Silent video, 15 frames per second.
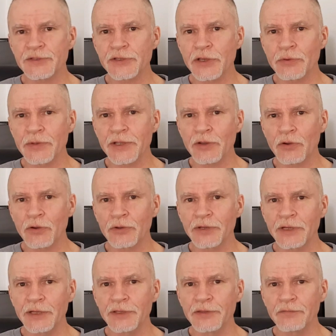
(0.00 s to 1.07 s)
going on
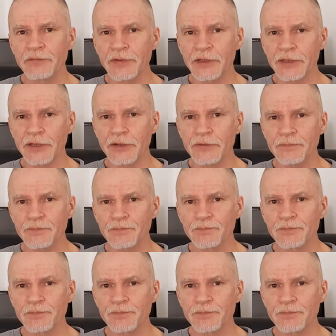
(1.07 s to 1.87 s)
in the video,